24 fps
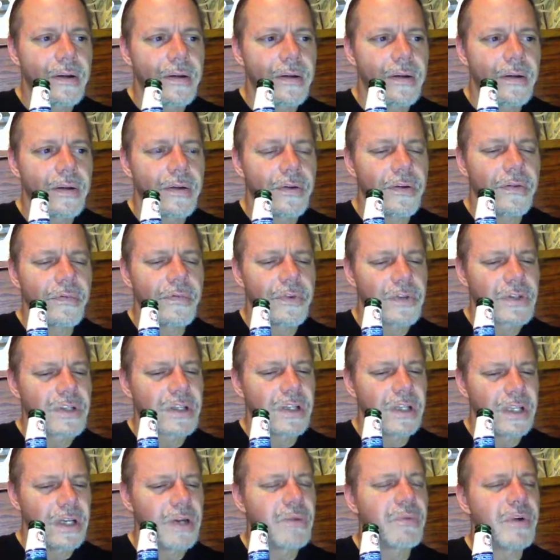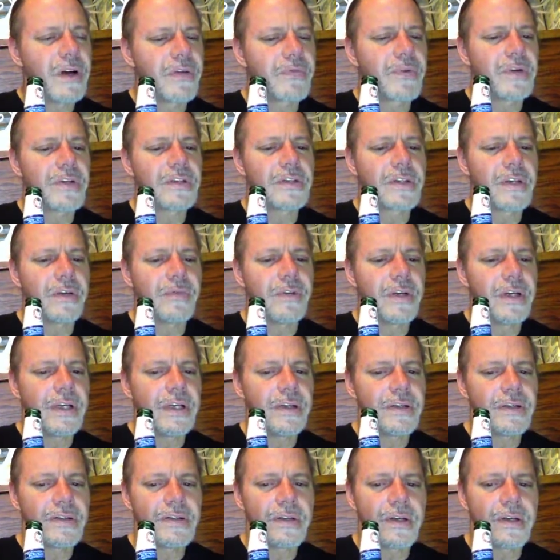The first clear reference of it is